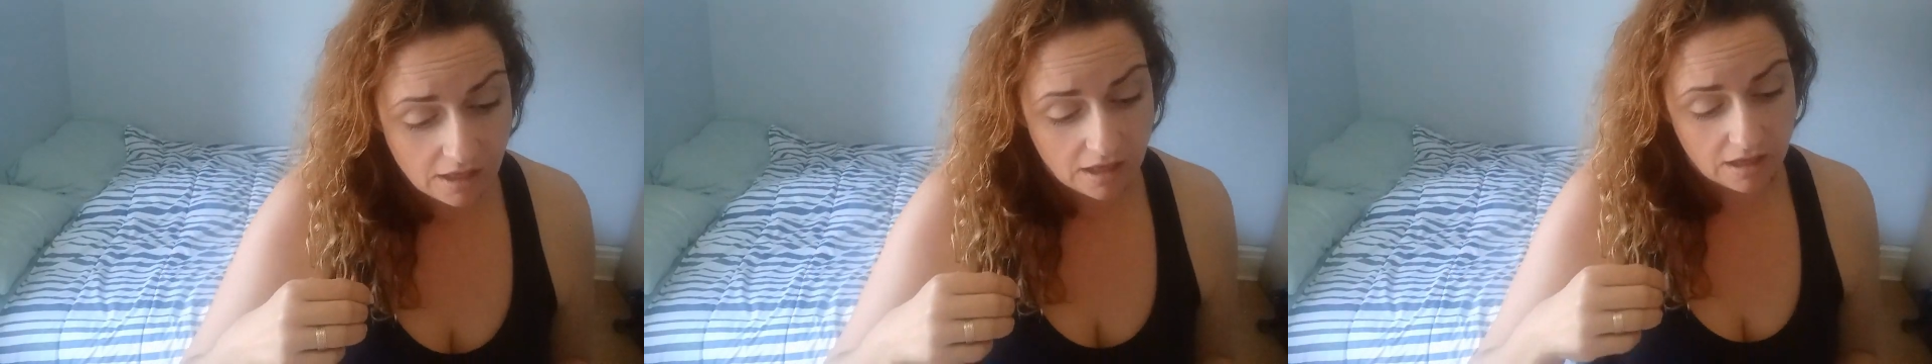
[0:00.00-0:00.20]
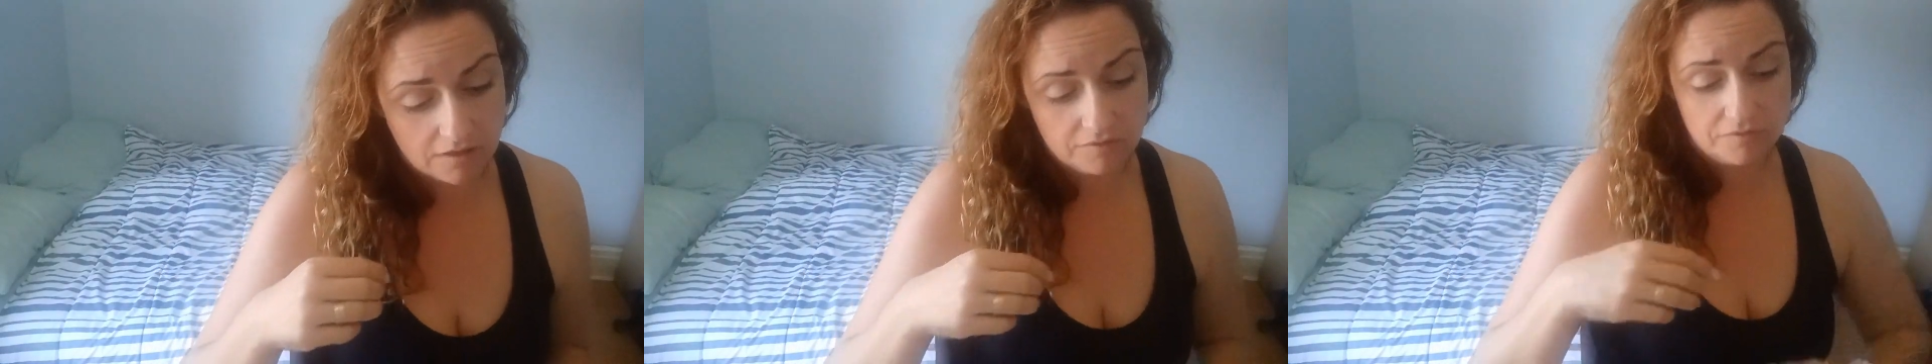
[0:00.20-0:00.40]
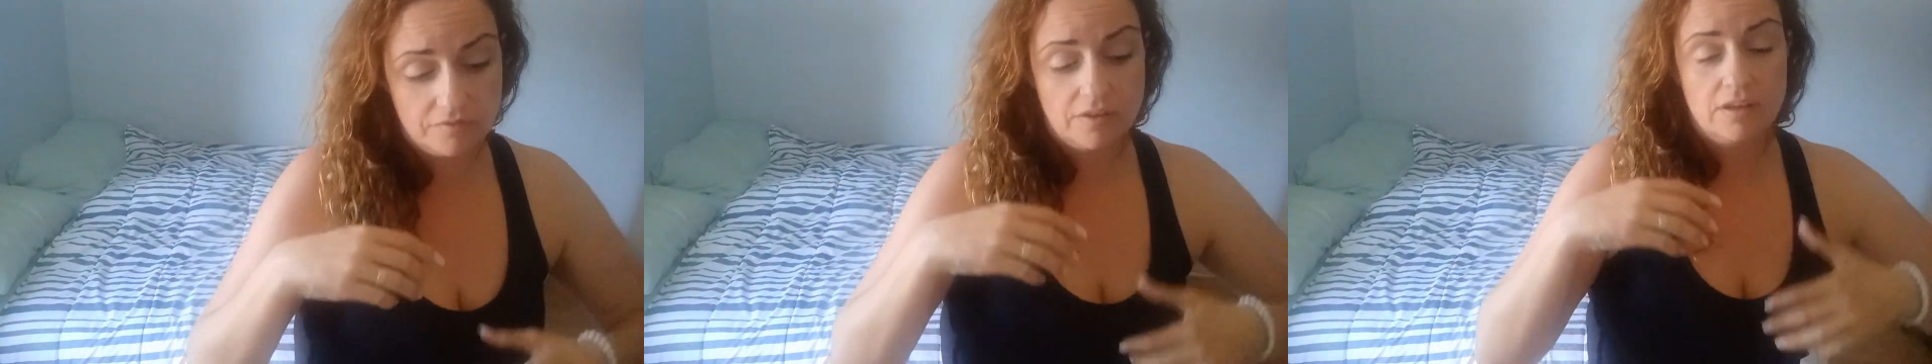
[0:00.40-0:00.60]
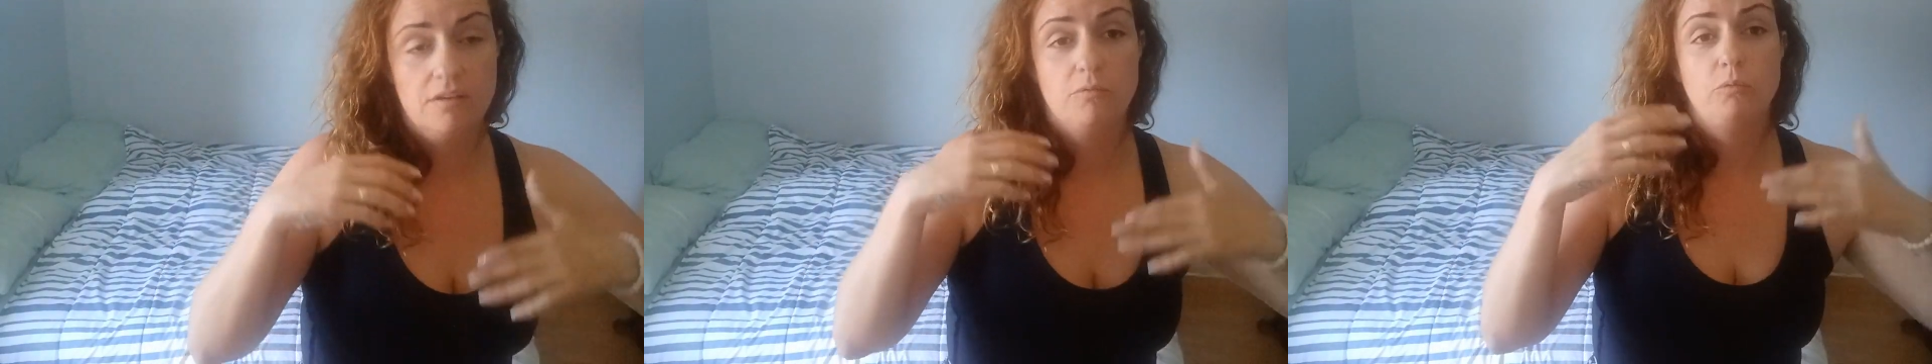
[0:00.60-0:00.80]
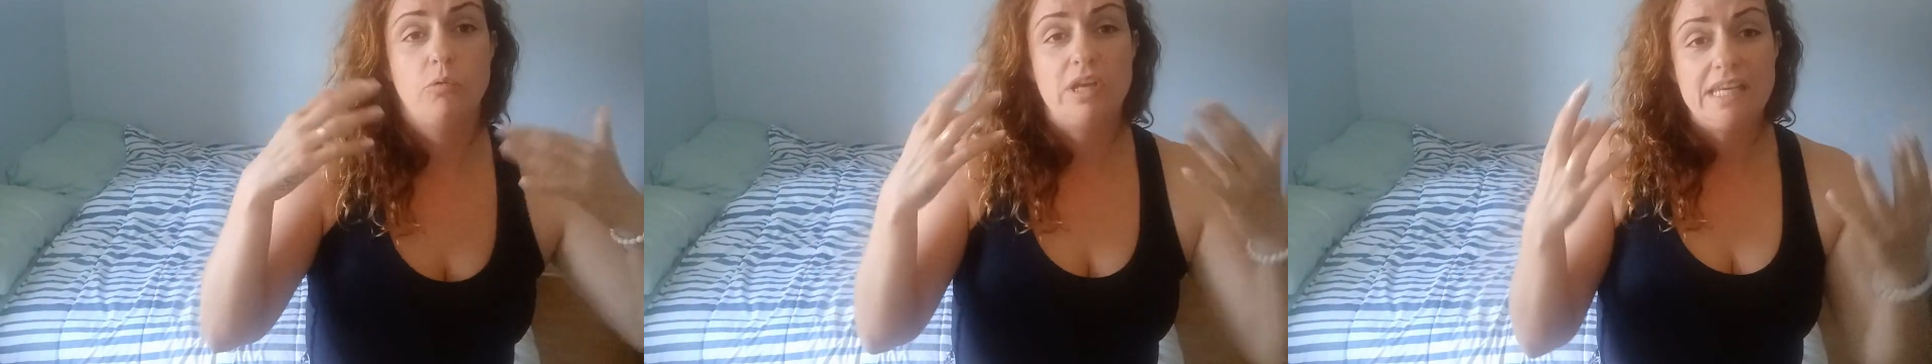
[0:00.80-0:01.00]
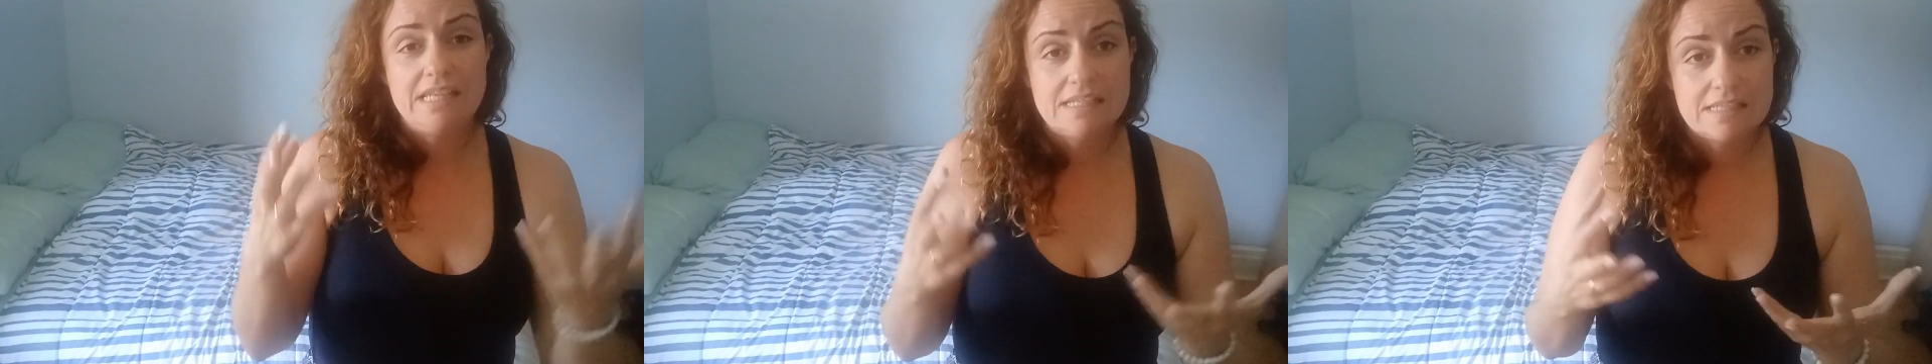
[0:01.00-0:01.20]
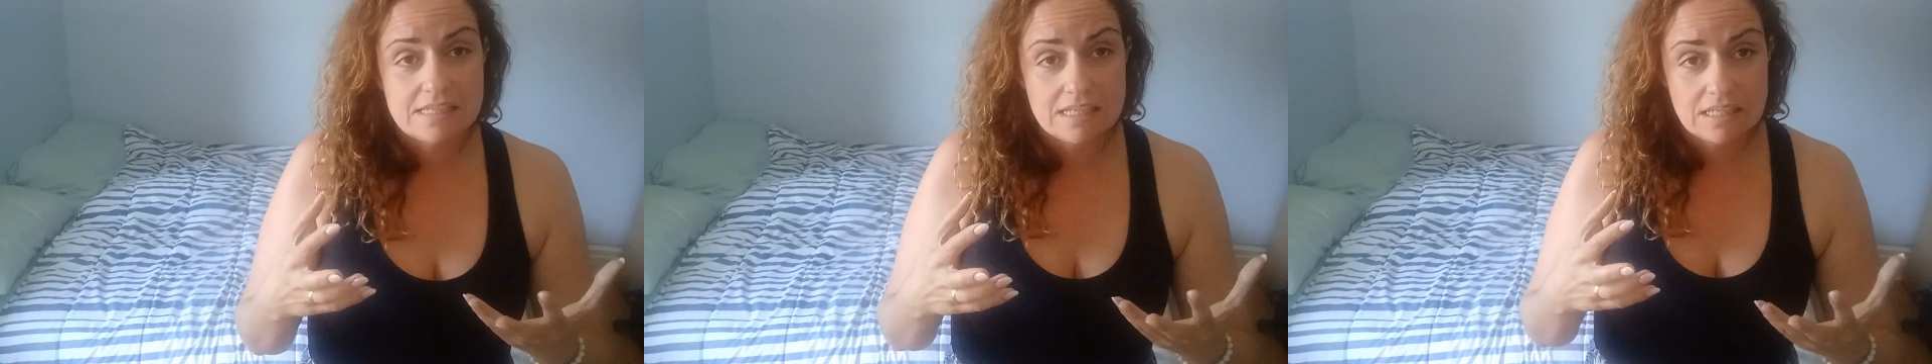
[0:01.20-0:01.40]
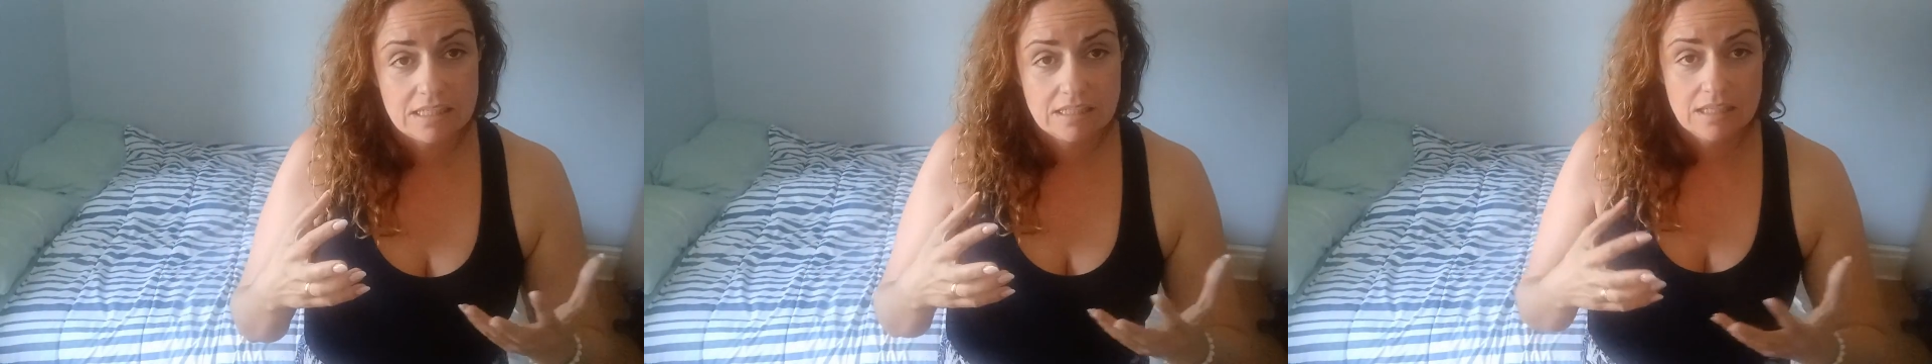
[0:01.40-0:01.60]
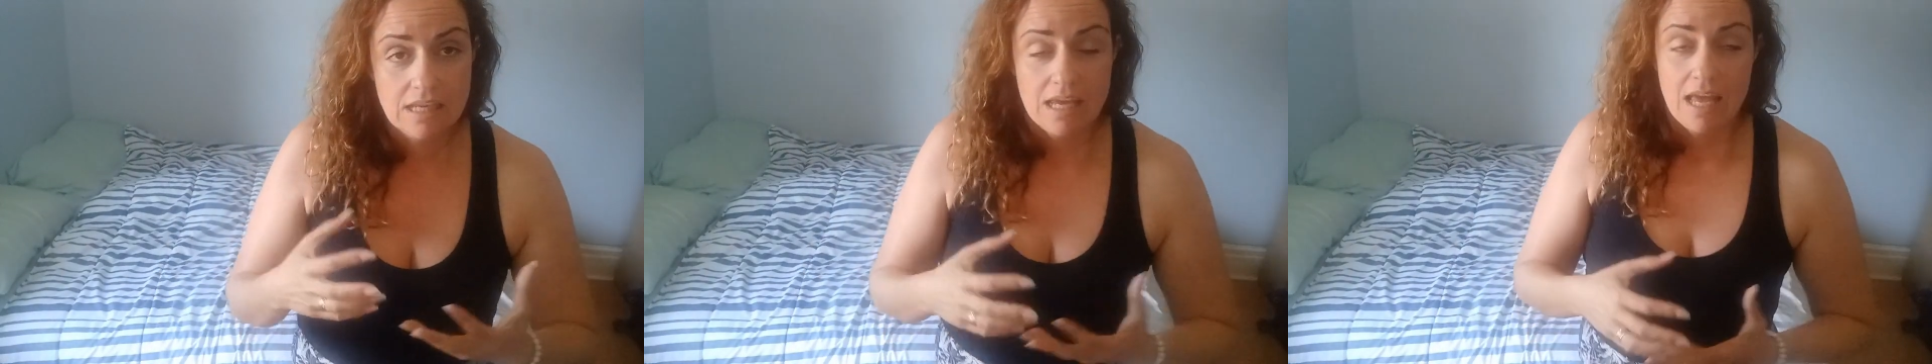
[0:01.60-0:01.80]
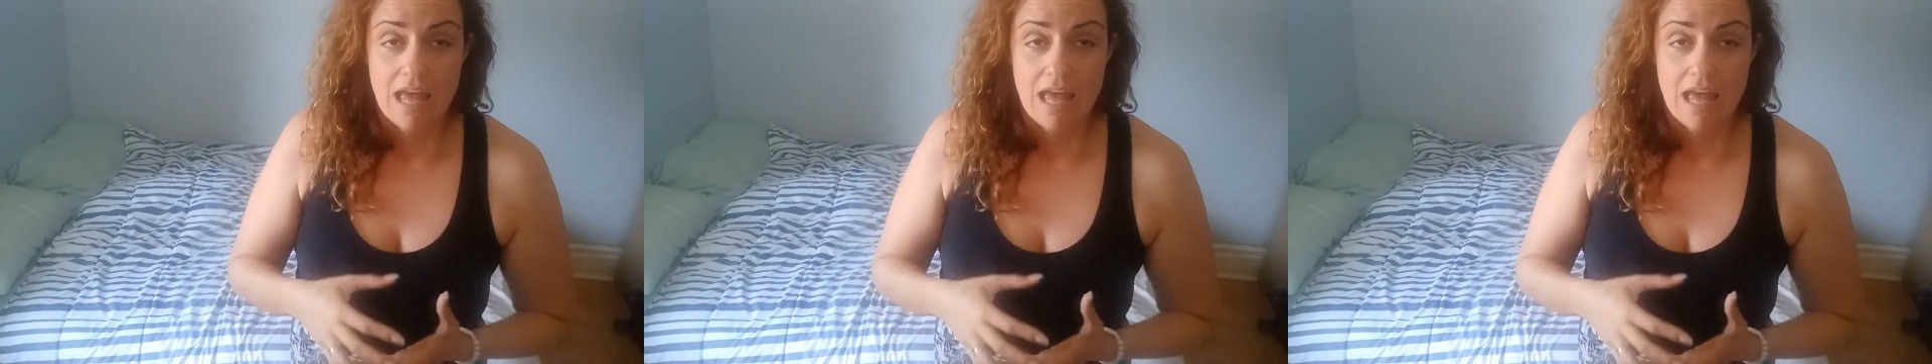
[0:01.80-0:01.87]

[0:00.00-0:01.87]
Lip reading: of reason.